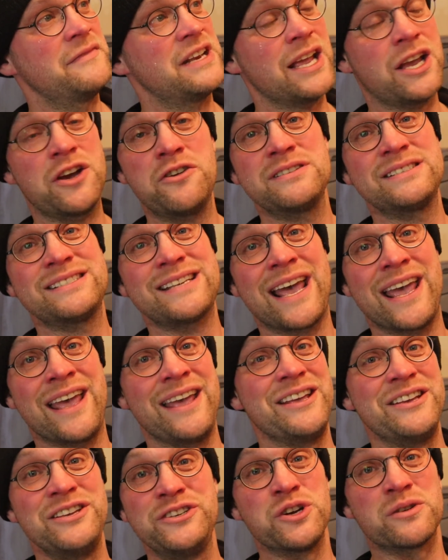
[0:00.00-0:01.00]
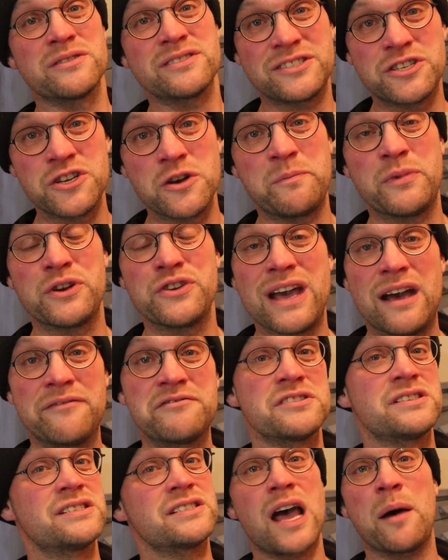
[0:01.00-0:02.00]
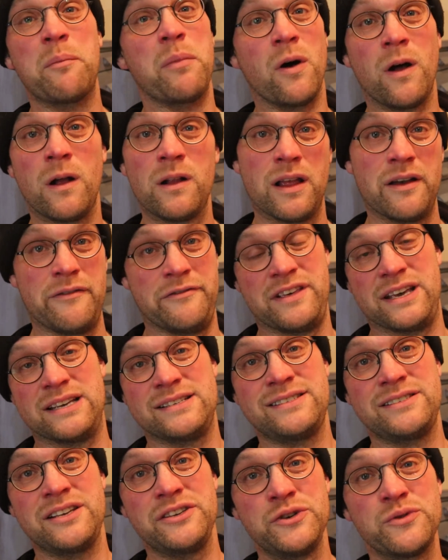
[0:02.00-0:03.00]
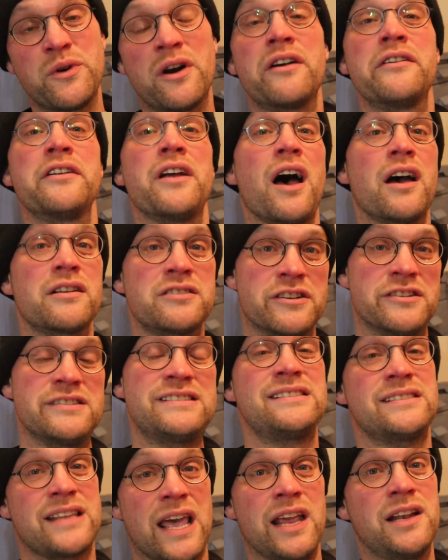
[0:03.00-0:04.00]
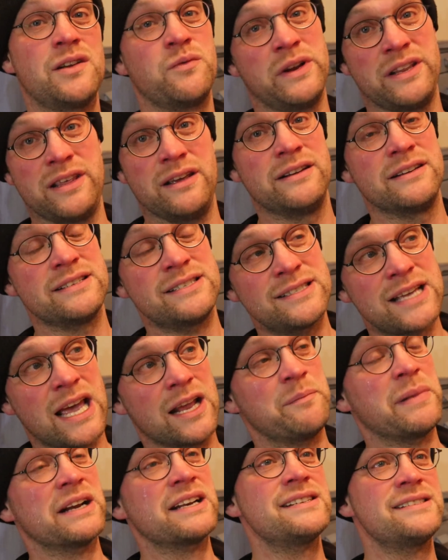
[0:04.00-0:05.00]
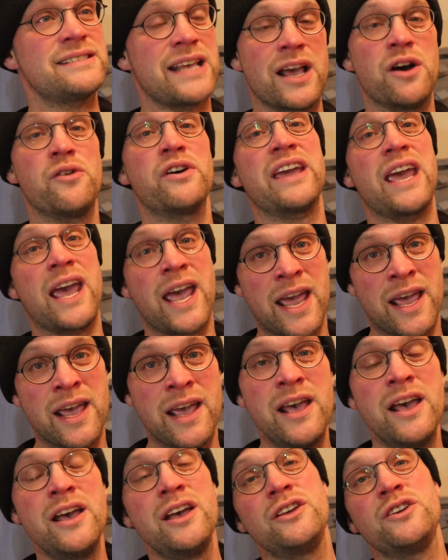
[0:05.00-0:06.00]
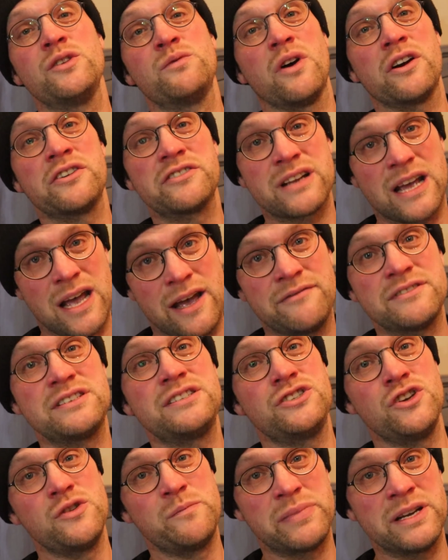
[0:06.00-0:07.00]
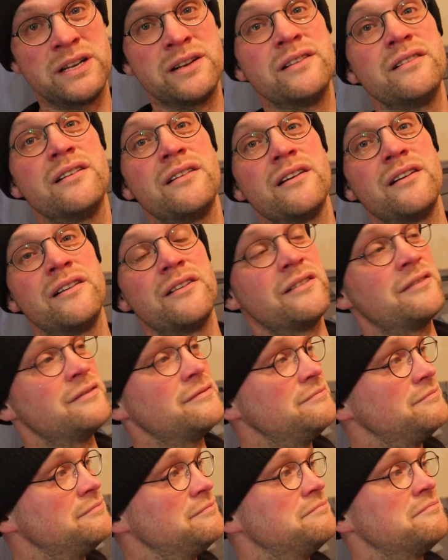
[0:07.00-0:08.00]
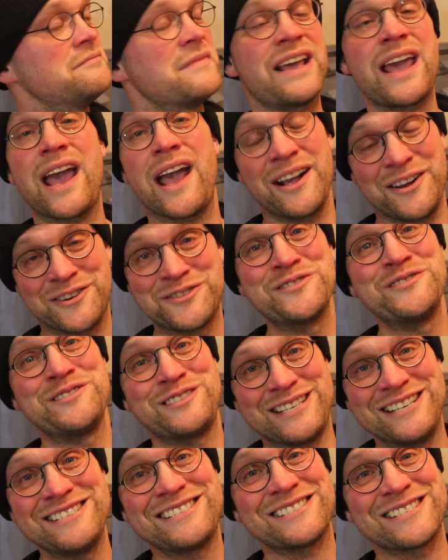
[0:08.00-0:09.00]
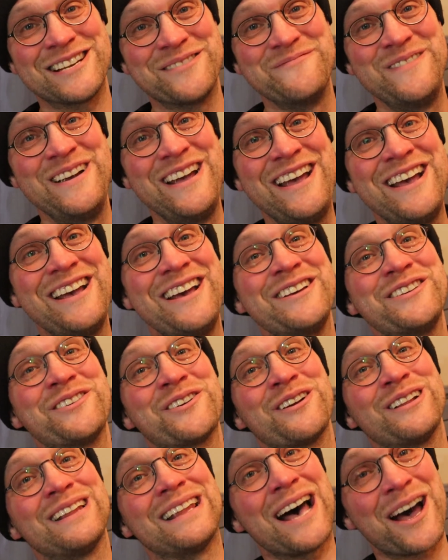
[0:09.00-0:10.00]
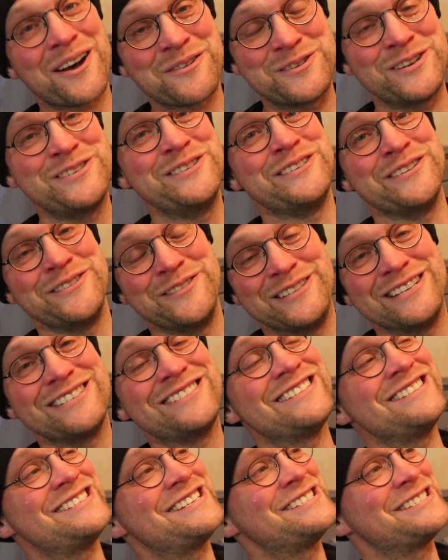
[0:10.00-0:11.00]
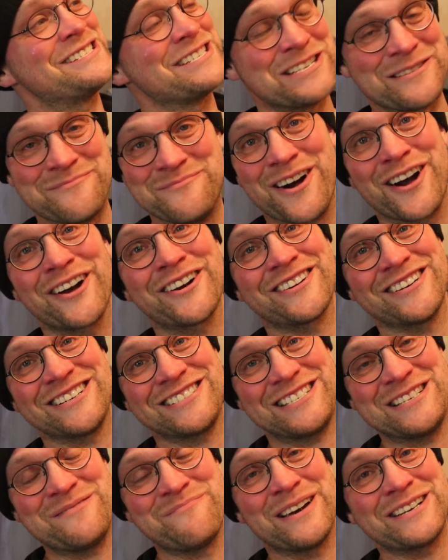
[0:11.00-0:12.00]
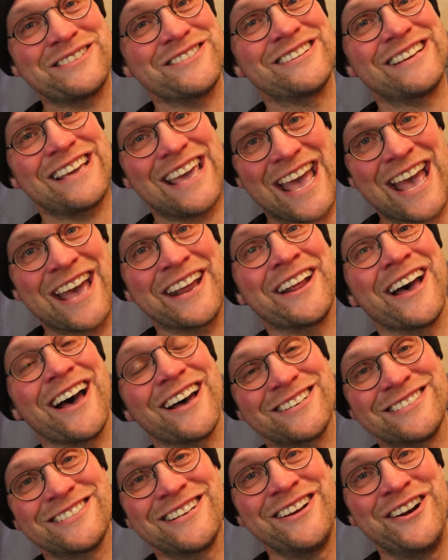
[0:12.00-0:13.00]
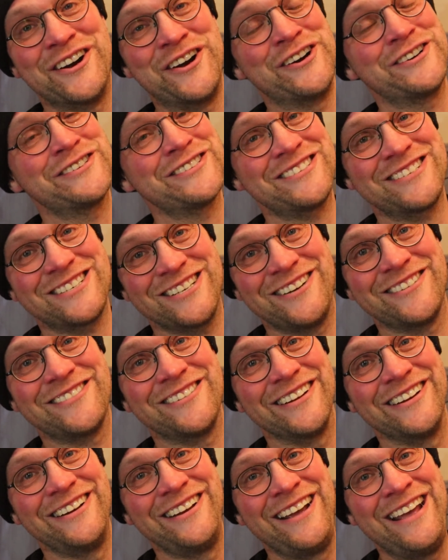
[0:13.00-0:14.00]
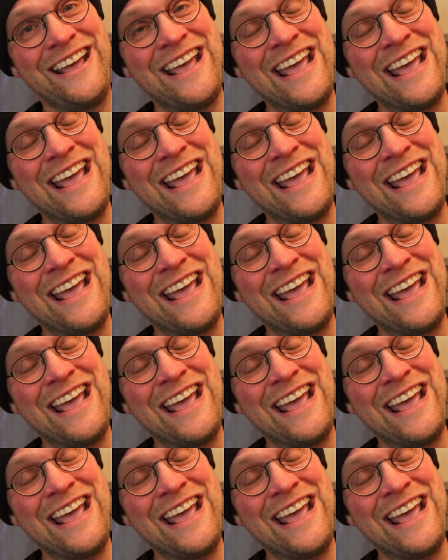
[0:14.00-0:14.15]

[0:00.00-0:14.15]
They could say, you're stupid, you have to stop all of this. You are not a state within the state. But they say, okay, you want to have a stupid kangaroo system. You're allowed to do this. This is a democracy, but you cannot hurt children.